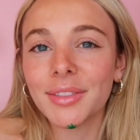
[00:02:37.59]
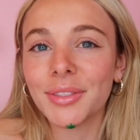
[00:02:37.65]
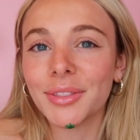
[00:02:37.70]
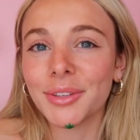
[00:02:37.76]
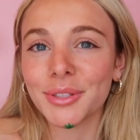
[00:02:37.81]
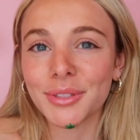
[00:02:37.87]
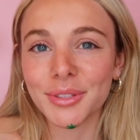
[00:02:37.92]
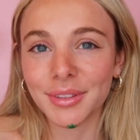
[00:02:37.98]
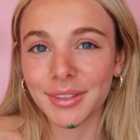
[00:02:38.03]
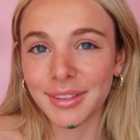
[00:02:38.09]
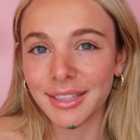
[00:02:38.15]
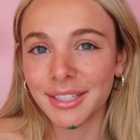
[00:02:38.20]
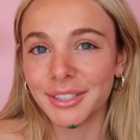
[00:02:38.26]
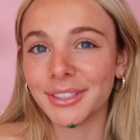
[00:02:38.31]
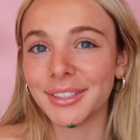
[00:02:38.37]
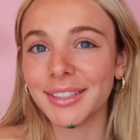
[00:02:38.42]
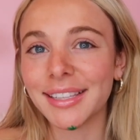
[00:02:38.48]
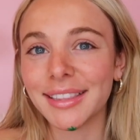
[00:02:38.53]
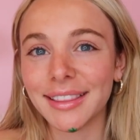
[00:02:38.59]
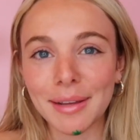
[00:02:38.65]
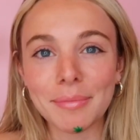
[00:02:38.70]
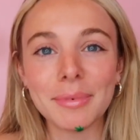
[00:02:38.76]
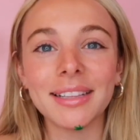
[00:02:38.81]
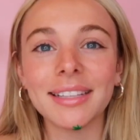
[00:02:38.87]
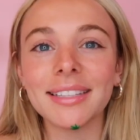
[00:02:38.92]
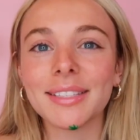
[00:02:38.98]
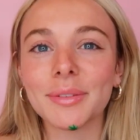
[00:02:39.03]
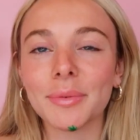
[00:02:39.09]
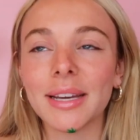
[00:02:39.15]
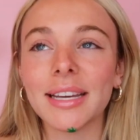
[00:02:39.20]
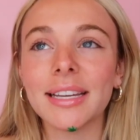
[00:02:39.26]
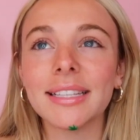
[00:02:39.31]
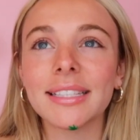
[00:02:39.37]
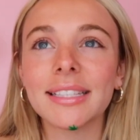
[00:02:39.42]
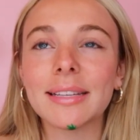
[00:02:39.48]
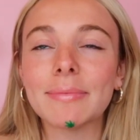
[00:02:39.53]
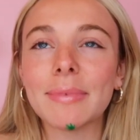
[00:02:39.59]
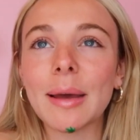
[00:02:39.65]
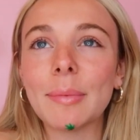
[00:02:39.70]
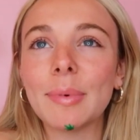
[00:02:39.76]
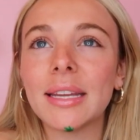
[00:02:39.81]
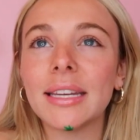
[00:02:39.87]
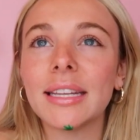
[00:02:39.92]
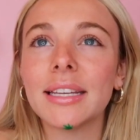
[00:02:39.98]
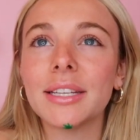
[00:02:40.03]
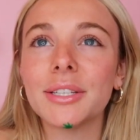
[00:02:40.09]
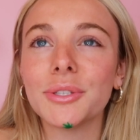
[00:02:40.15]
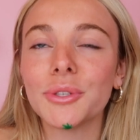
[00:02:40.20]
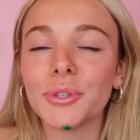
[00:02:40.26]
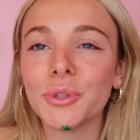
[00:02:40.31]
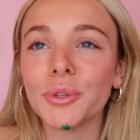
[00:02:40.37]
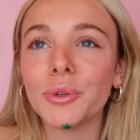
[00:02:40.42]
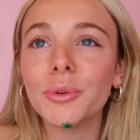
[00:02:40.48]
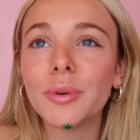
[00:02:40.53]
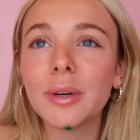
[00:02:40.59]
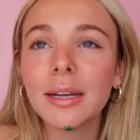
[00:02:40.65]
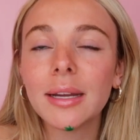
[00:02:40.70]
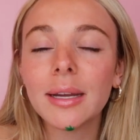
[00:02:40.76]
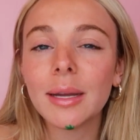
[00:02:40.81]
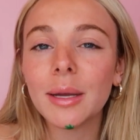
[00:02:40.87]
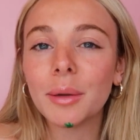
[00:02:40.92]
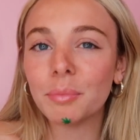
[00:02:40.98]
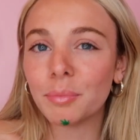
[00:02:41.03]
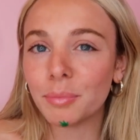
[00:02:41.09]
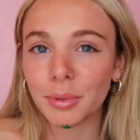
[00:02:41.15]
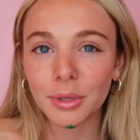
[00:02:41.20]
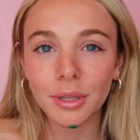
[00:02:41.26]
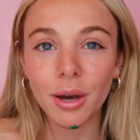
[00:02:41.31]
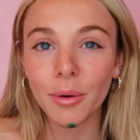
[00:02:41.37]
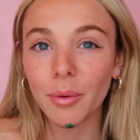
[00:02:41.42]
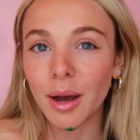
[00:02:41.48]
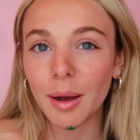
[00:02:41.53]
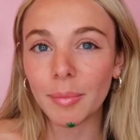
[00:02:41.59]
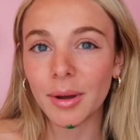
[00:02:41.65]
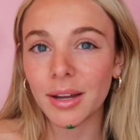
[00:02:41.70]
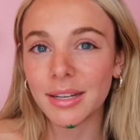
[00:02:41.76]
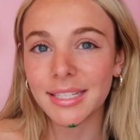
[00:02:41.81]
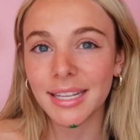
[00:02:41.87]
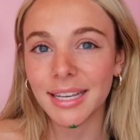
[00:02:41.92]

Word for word: There's literally limitless ways, in my opinion, to blow up on